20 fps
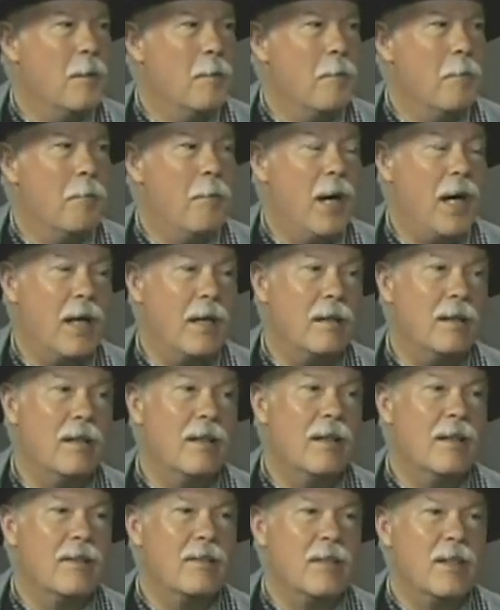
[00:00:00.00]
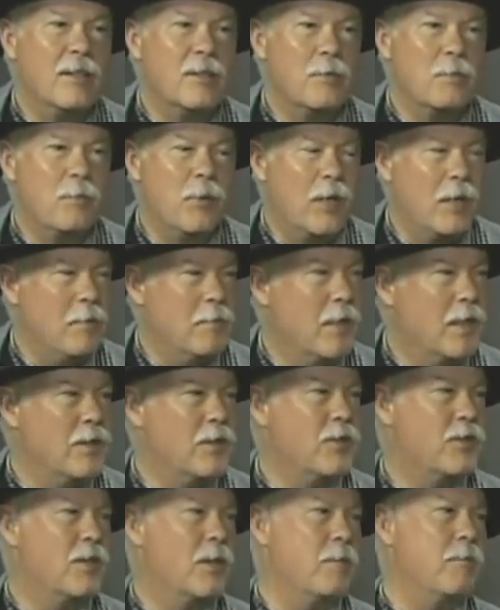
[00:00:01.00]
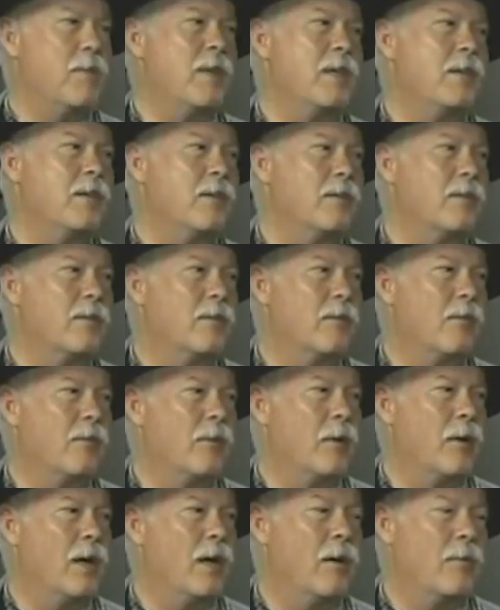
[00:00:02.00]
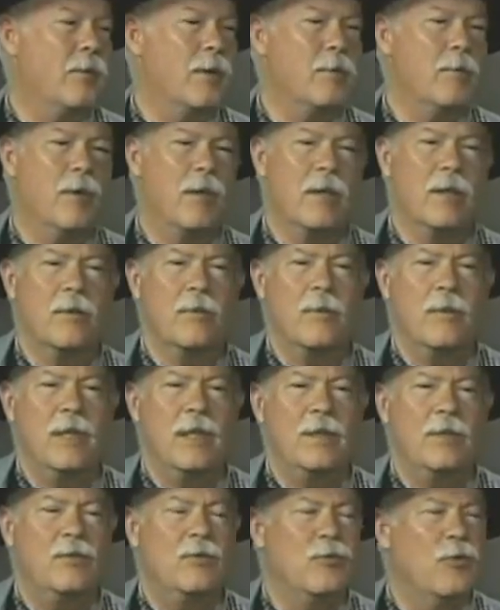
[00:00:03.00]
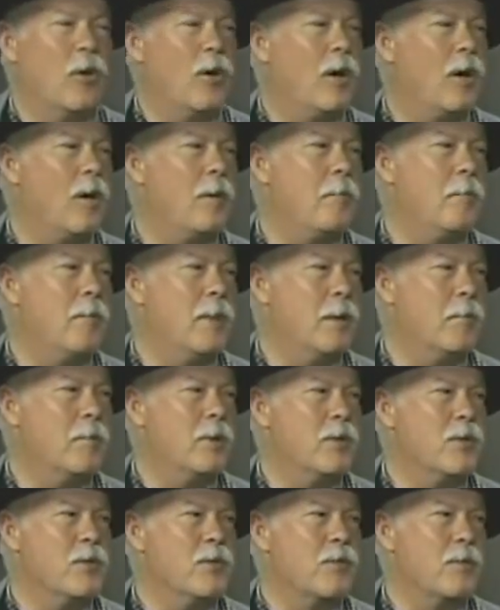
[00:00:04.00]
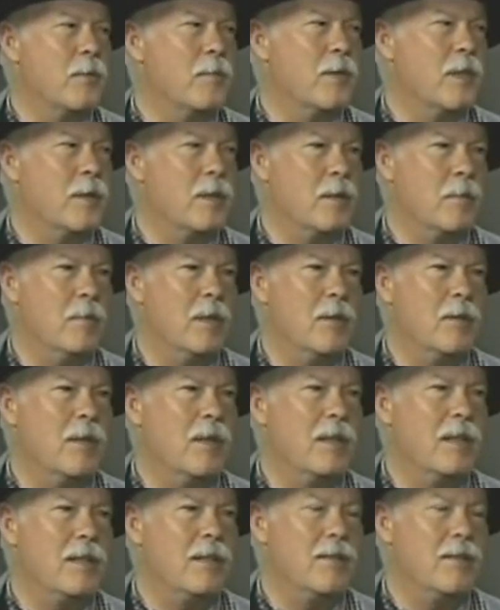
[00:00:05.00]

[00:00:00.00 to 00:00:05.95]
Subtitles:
but there's pretty much something for everyone, and we draw members from the community